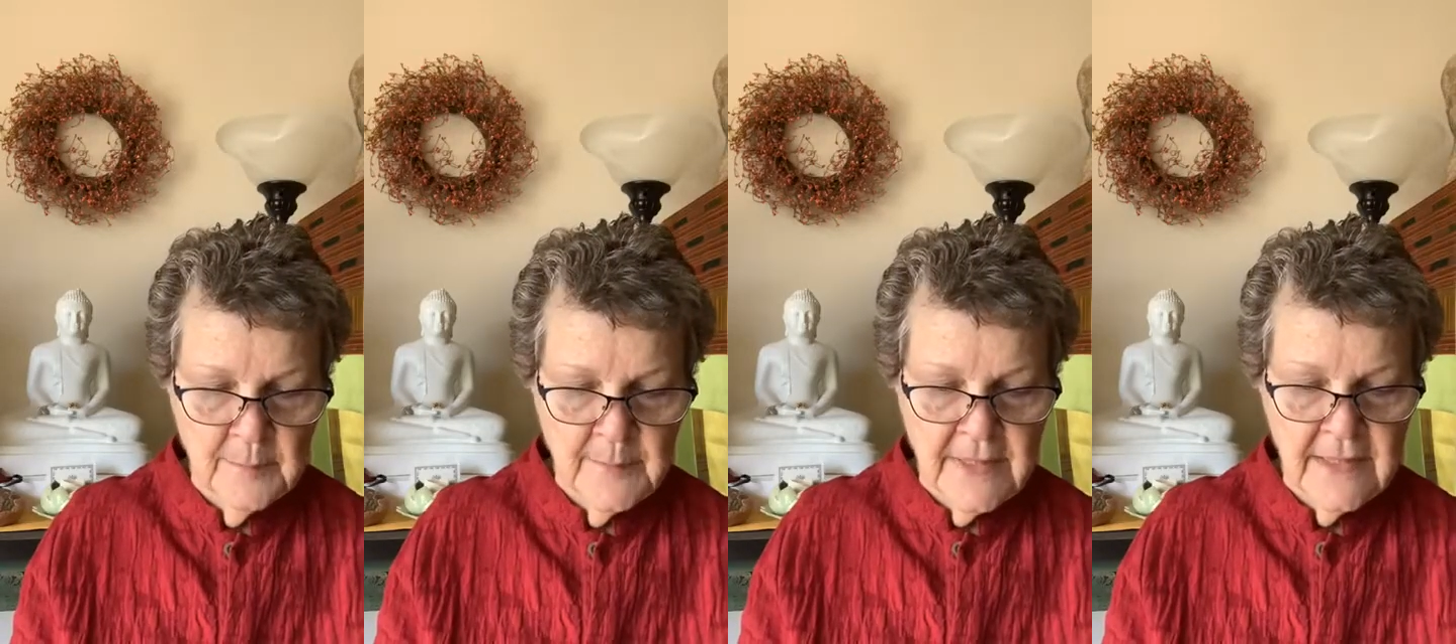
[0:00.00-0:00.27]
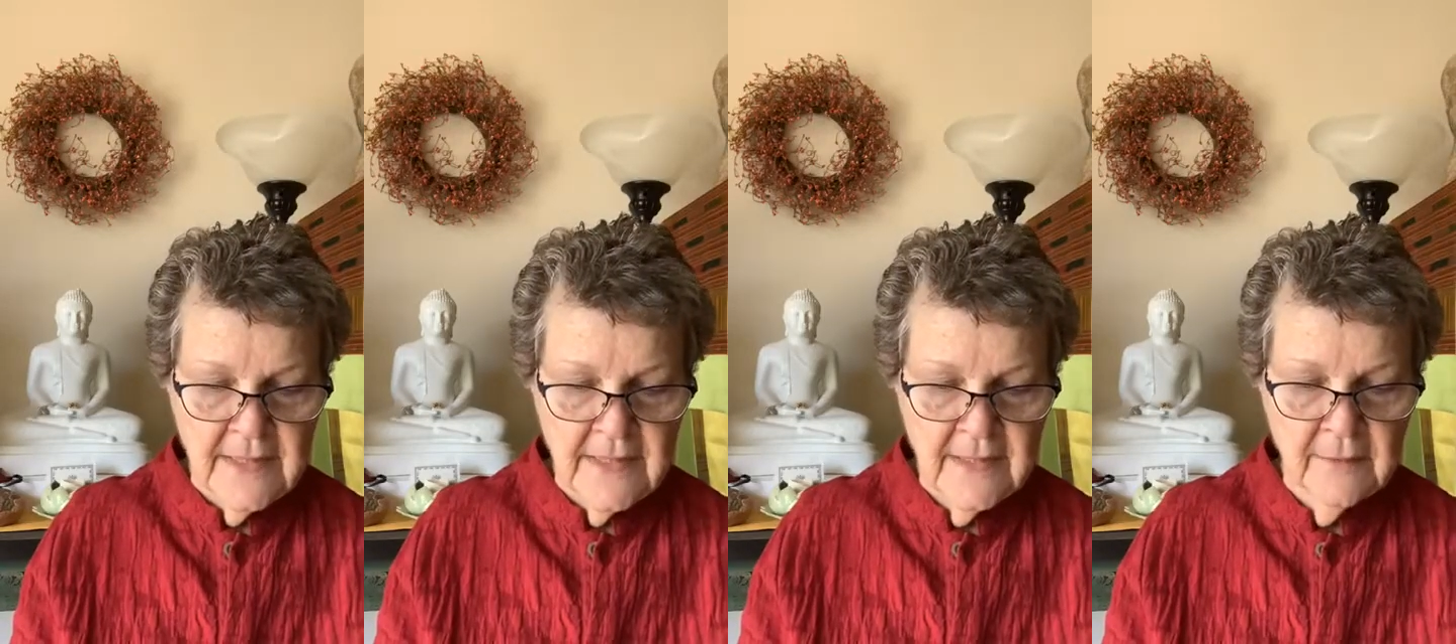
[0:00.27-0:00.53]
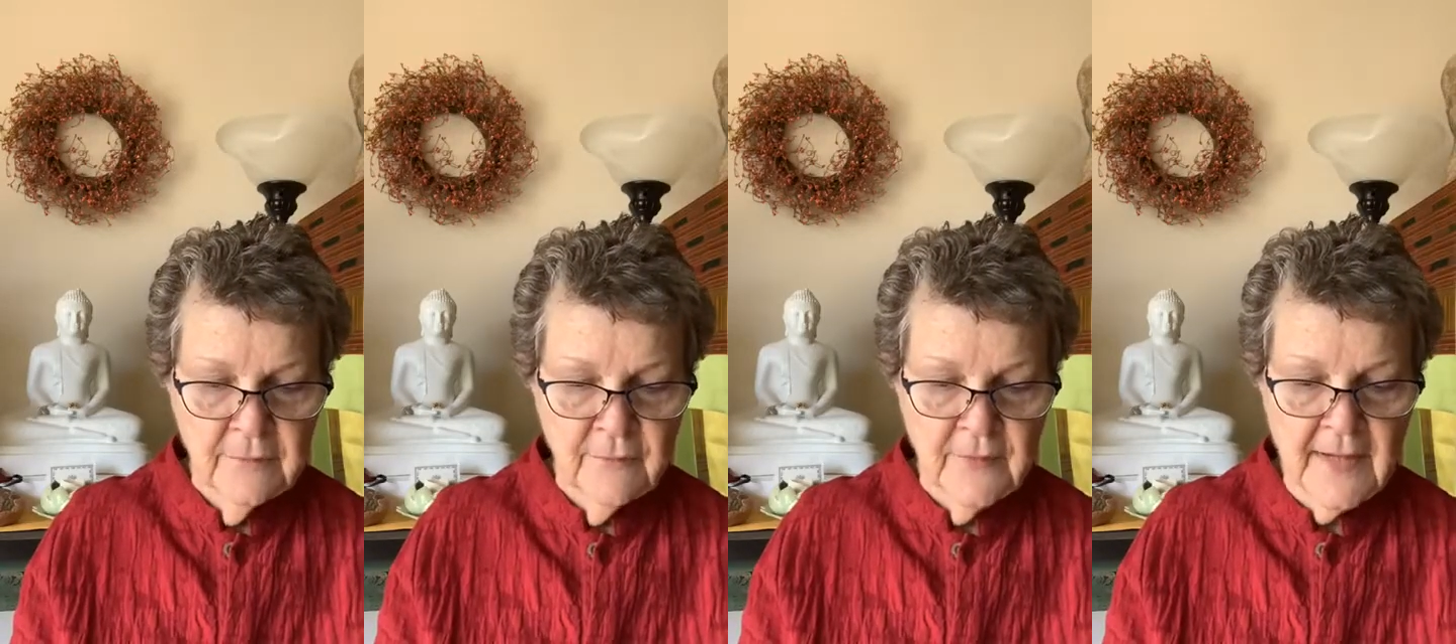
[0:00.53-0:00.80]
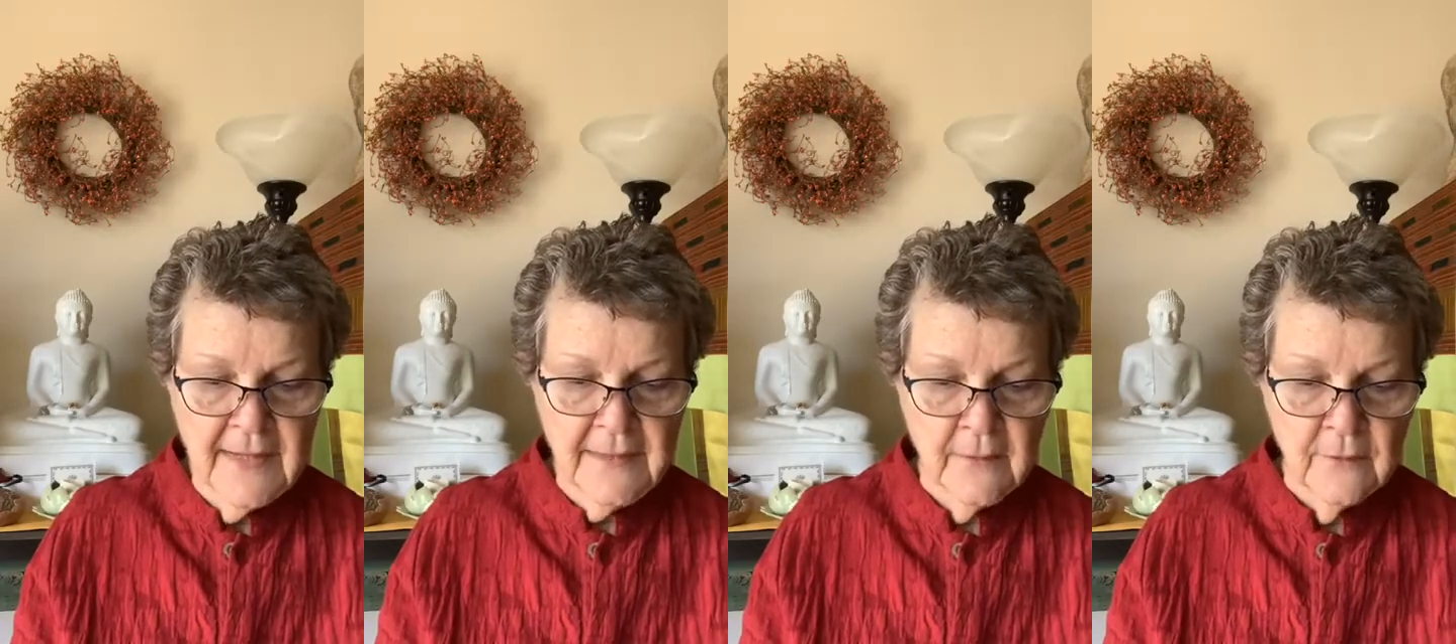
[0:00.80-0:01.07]
PDF
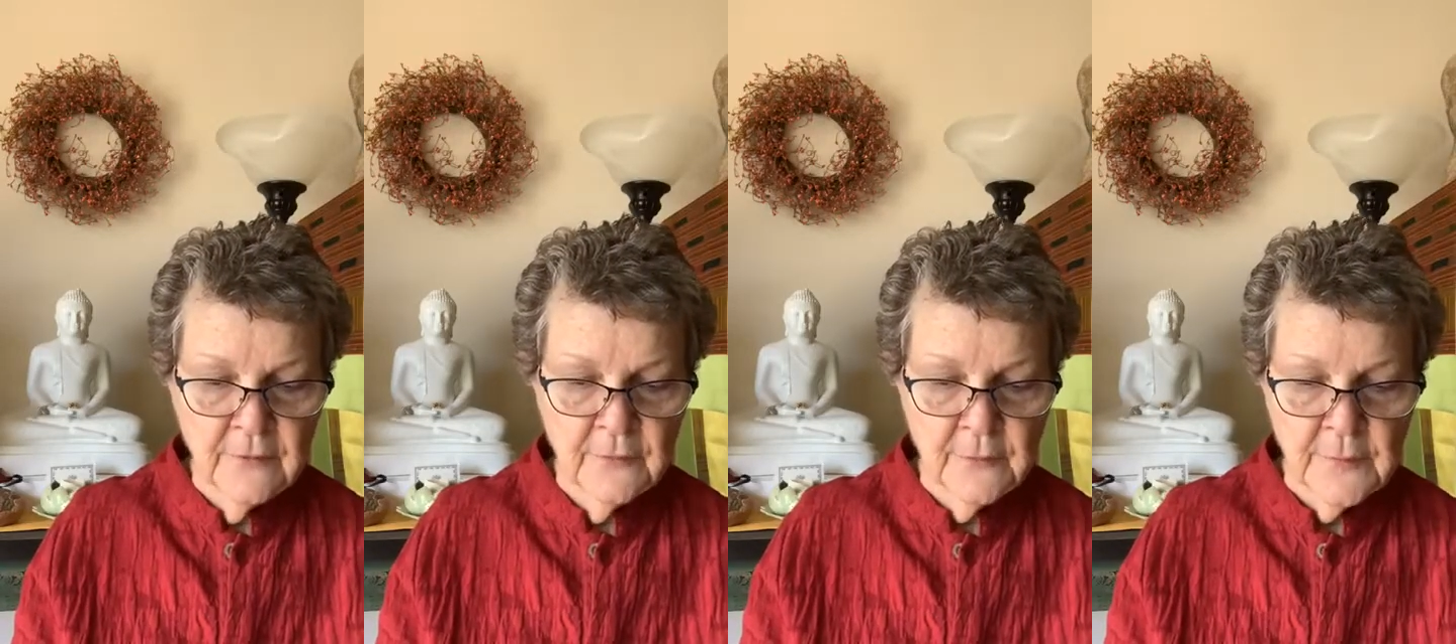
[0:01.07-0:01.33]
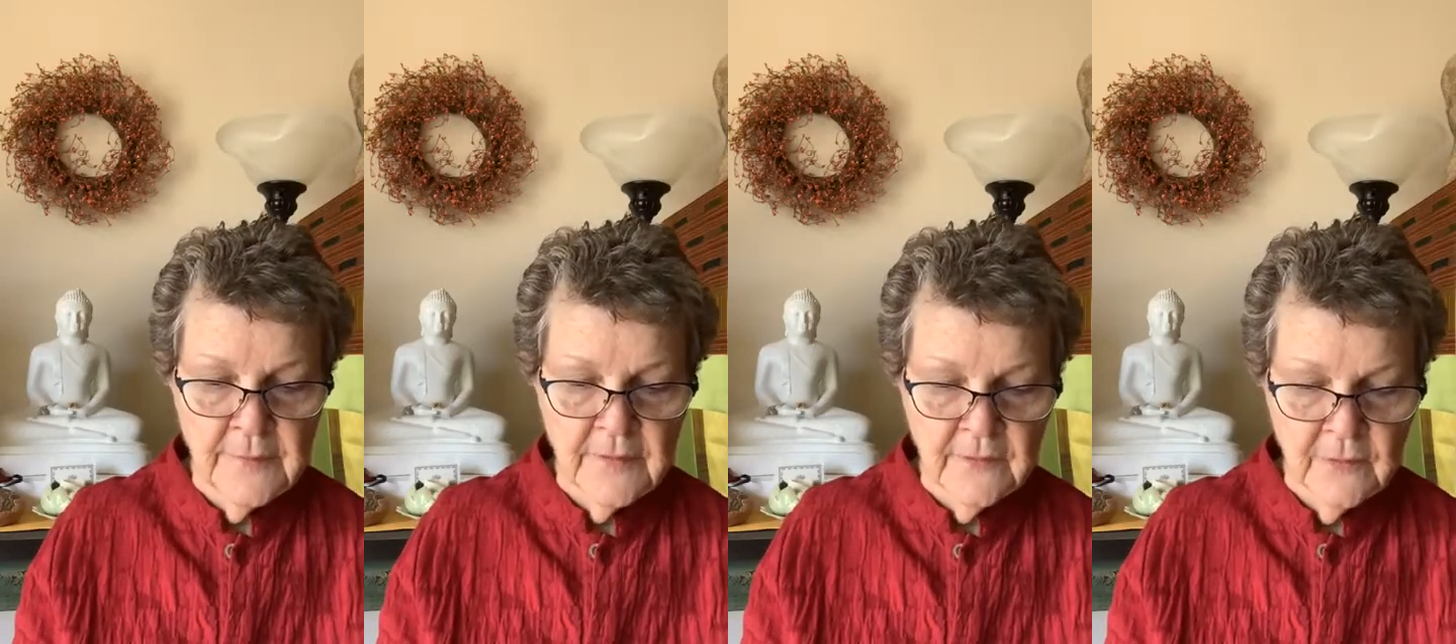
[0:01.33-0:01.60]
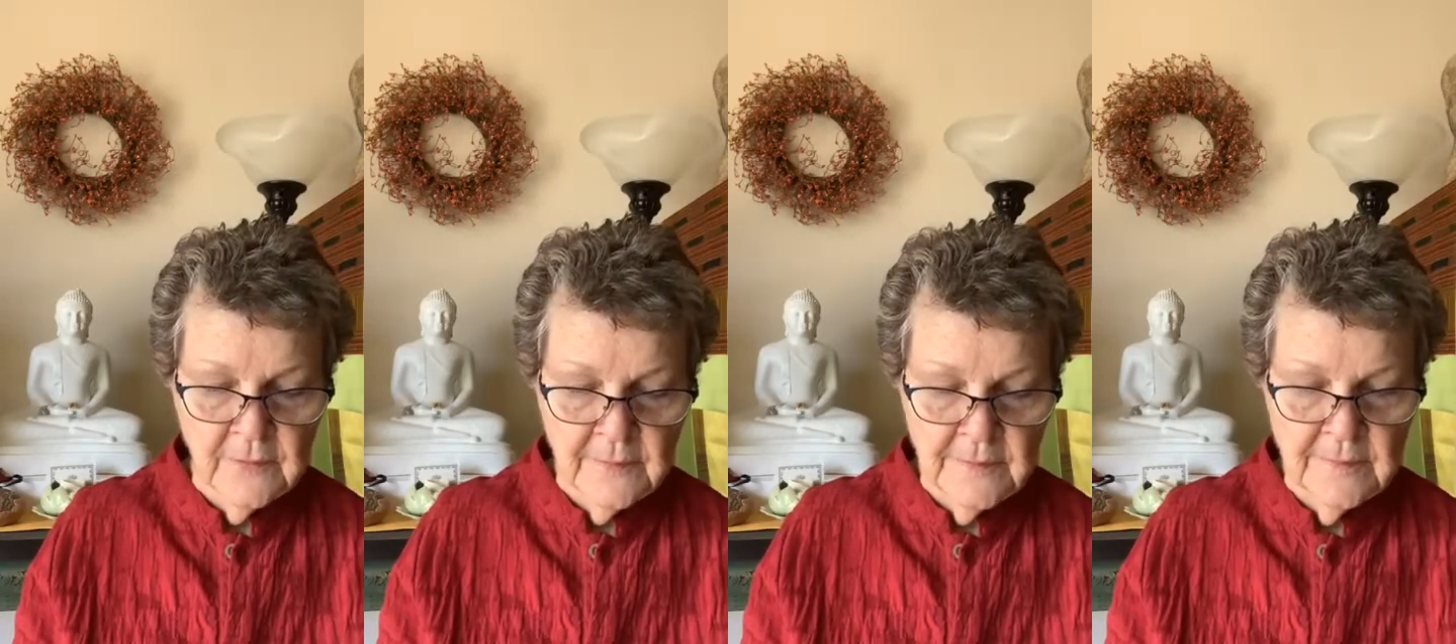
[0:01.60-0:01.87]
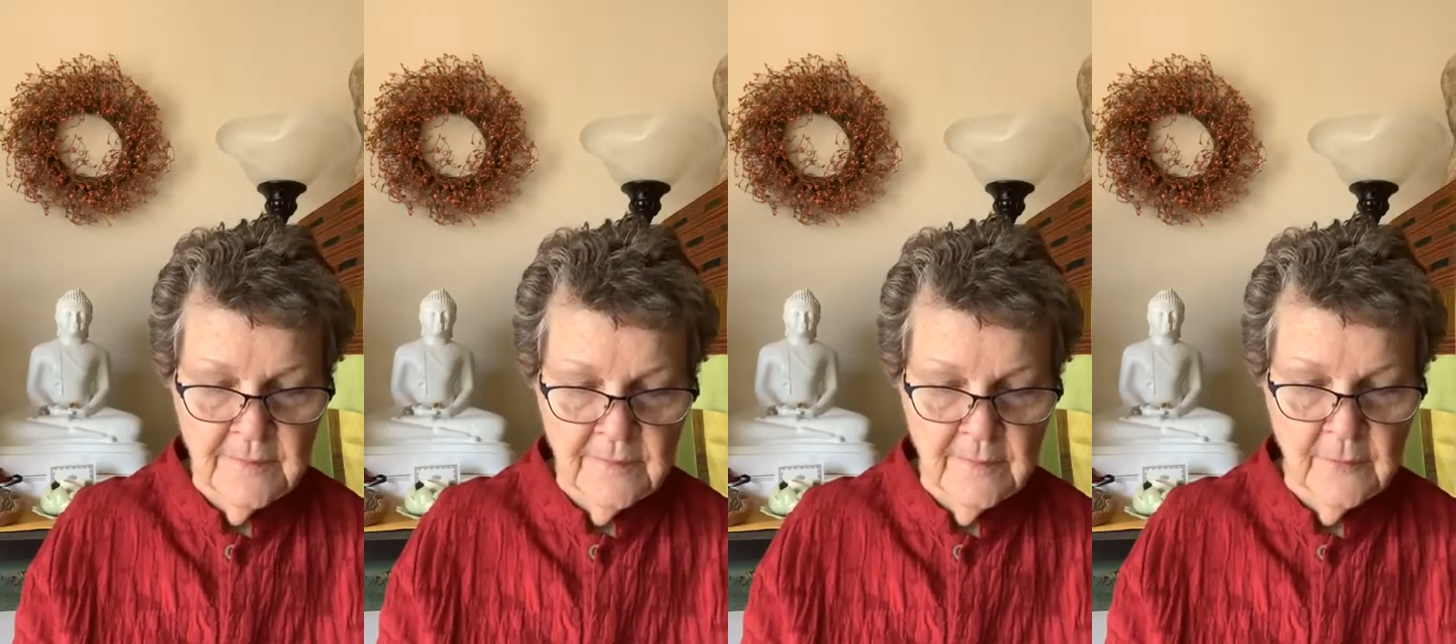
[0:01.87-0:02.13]
files for
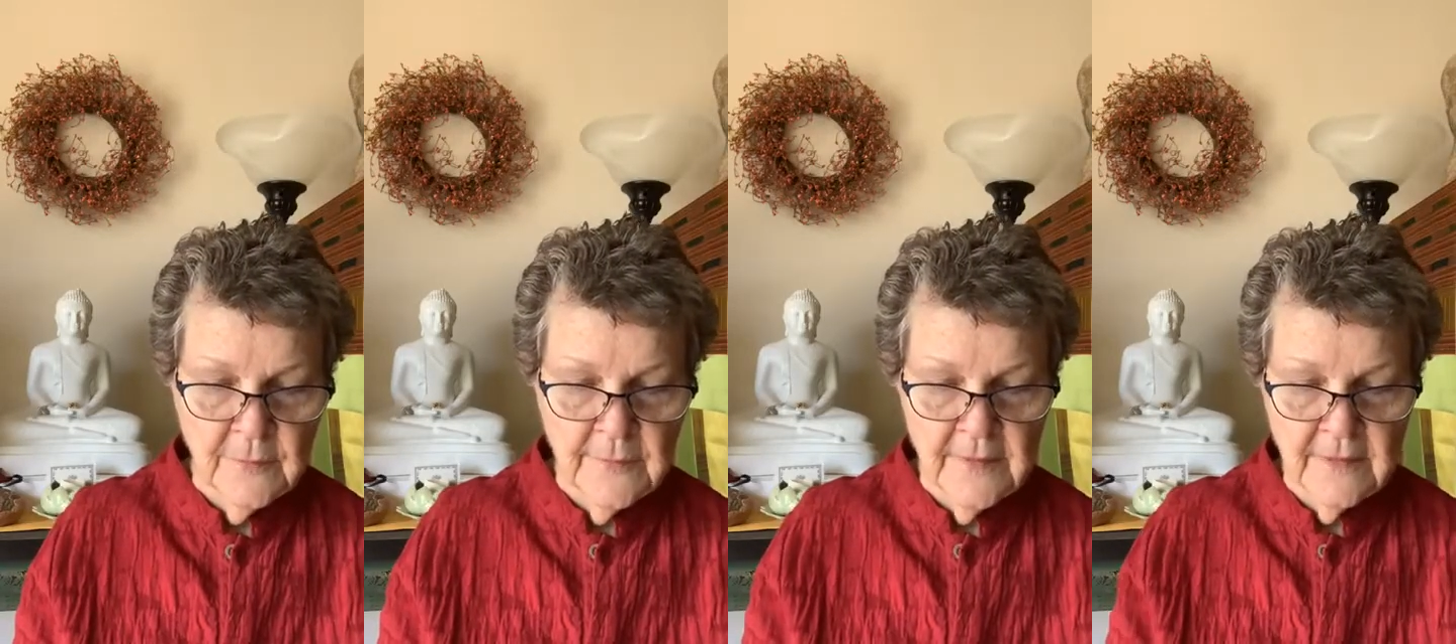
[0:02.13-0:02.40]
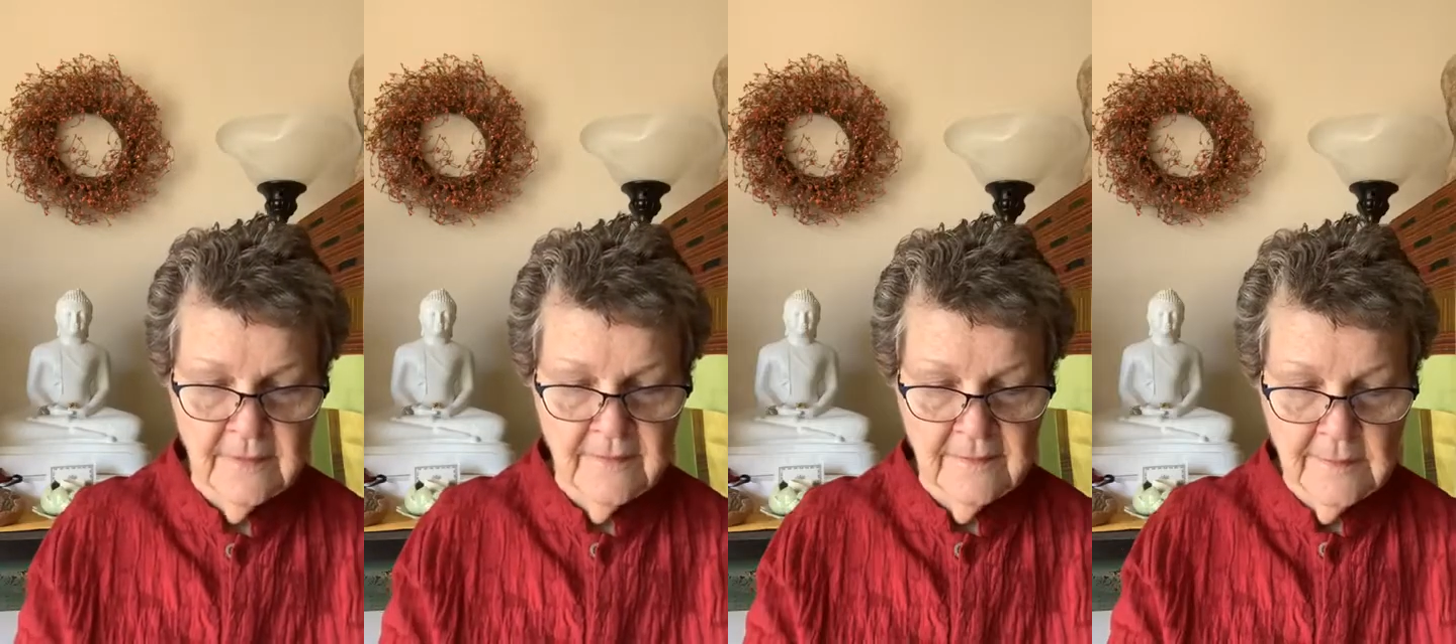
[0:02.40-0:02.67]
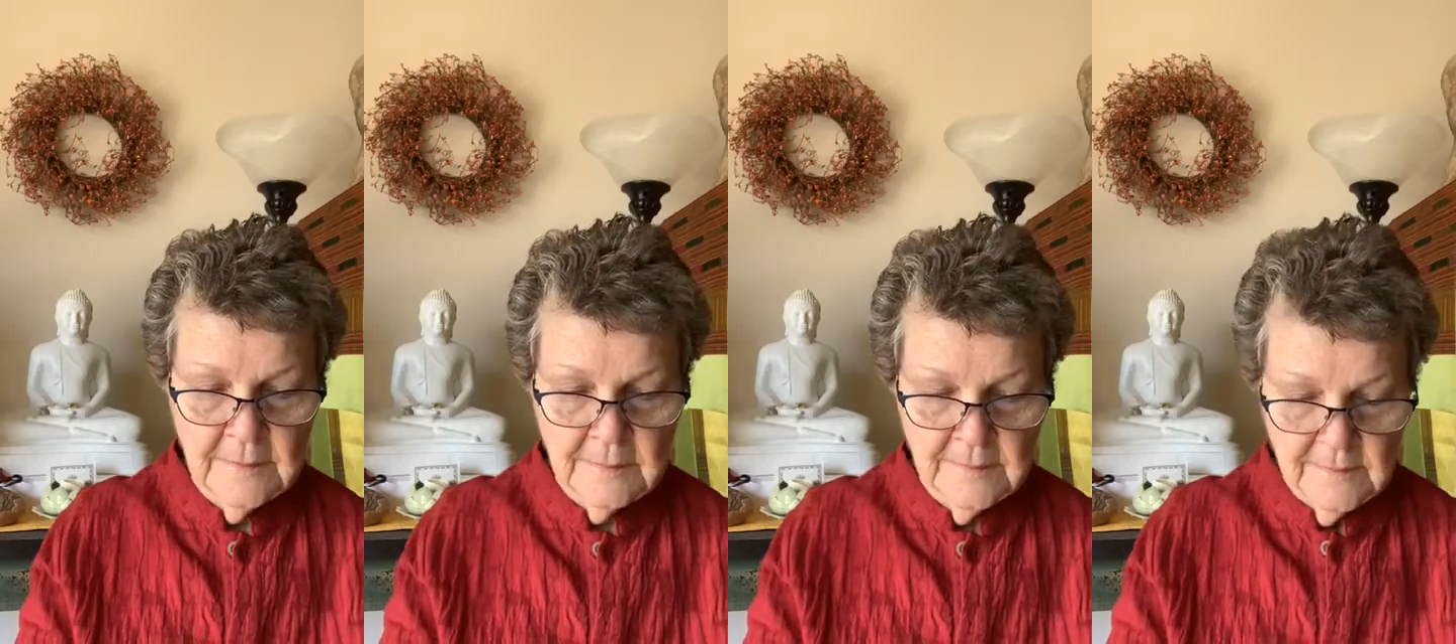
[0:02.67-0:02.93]
this,